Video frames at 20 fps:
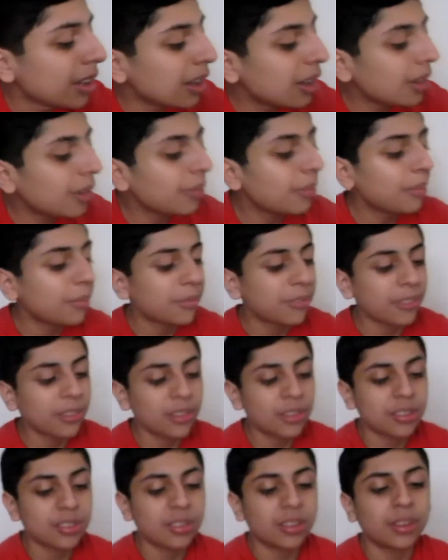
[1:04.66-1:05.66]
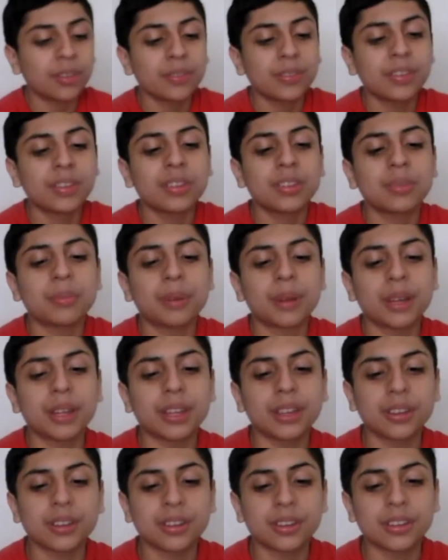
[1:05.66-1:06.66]
Um, first off, this is my
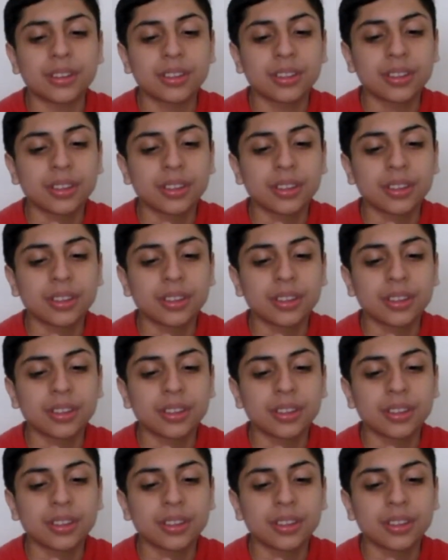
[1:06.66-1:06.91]
uh,